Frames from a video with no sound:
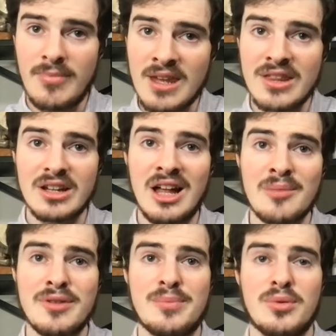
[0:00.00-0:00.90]
I think a lot of
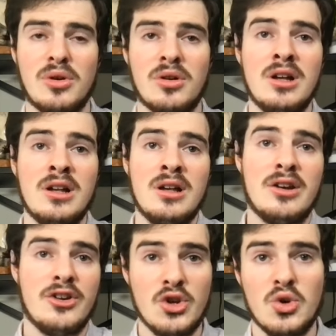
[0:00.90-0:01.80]
people
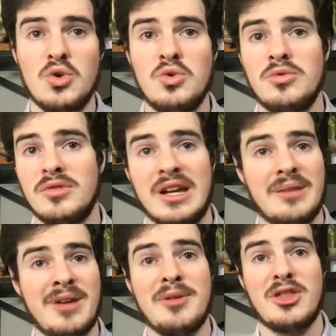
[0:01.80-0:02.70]
knew and
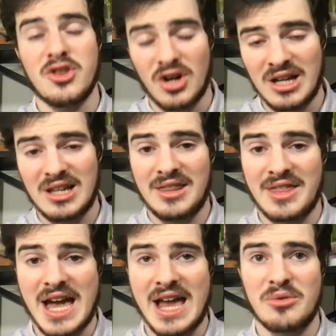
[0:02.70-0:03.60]
maybe thought
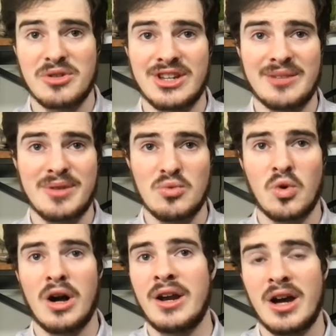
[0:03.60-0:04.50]
that it was going to be
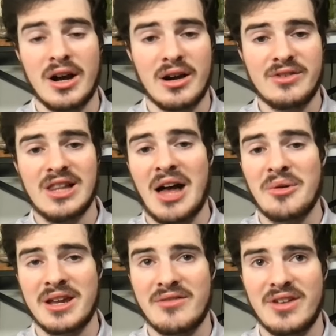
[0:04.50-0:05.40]
one of
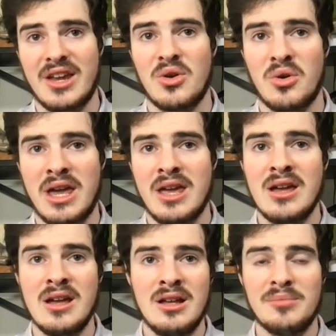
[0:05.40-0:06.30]
Clowney and Van Noy,
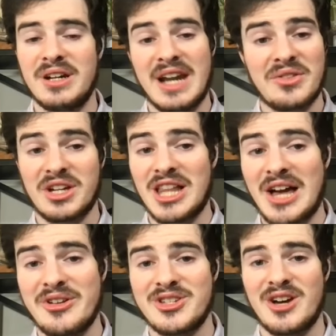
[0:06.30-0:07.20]
but now that
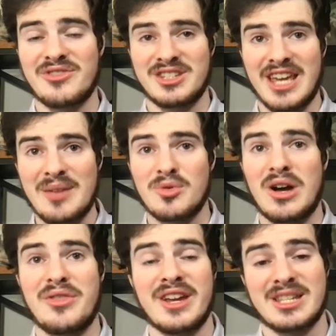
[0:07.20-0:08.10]
Clowney's off the table, I
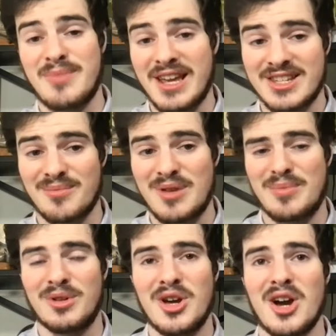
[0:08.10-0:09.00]
think it's making some
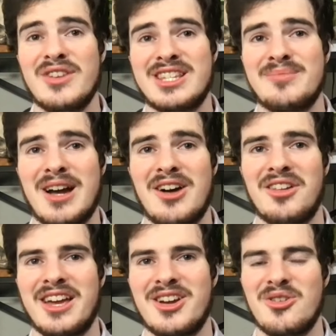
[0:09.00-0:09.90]
people nervous about
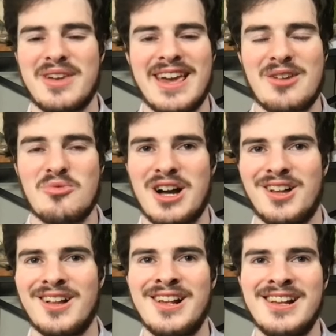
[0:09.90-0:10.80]
like, okay,
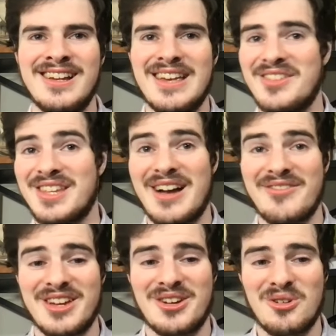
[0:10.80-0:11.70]
well, if it's not
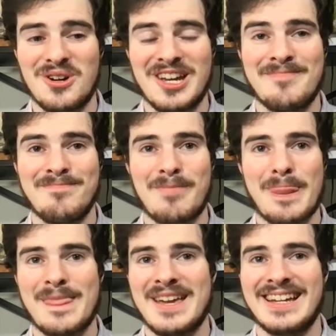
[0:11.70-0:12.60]
Van Noy,
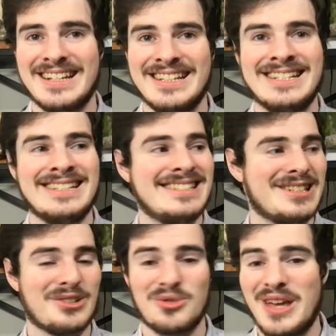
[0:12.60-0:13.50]
then
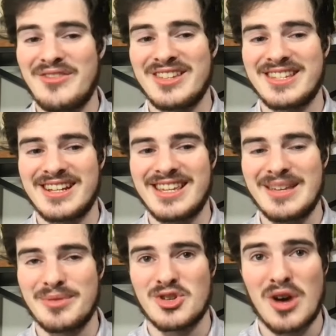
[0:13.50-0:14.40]
are the Ravens in a
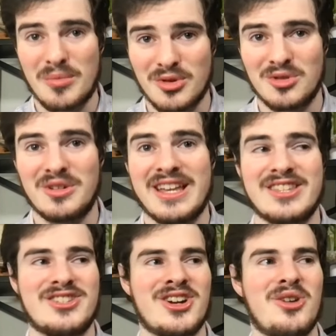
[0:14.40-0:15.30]
heap of trouble?
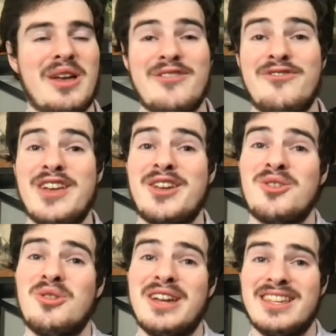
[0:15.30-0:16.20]
And so if Van
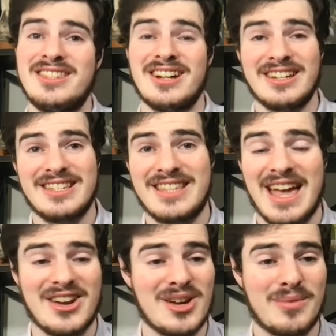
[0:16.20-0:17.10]
Noy does
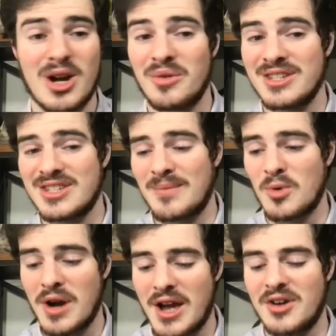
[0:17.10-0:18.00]
end up going
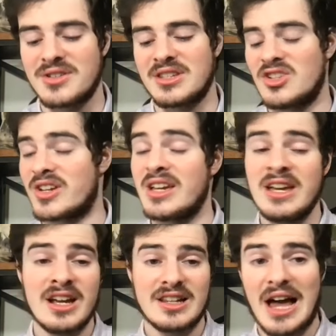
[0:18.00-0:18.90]
somewhere else, and look,
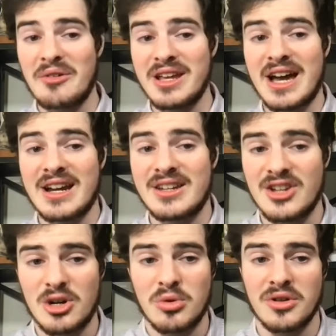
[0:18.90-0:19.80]
Clowney got a
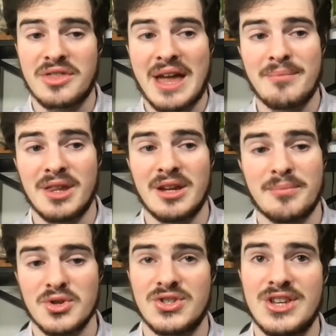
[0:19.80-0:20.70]
deal worth $10 million
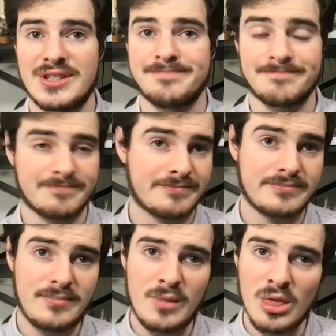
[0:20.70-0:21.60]
per season.
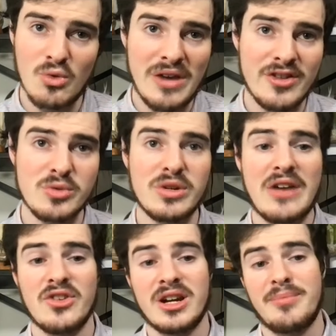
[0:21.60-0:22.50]
The Ravens were
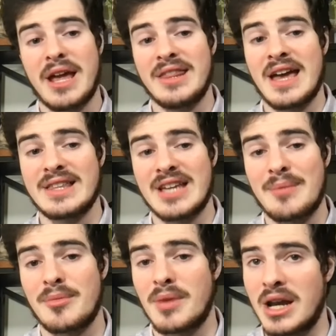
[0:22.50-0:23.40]
never going to pay that
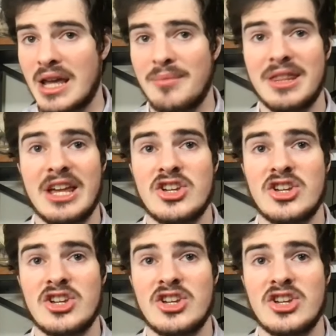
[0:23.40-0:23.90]
type of money. I mean,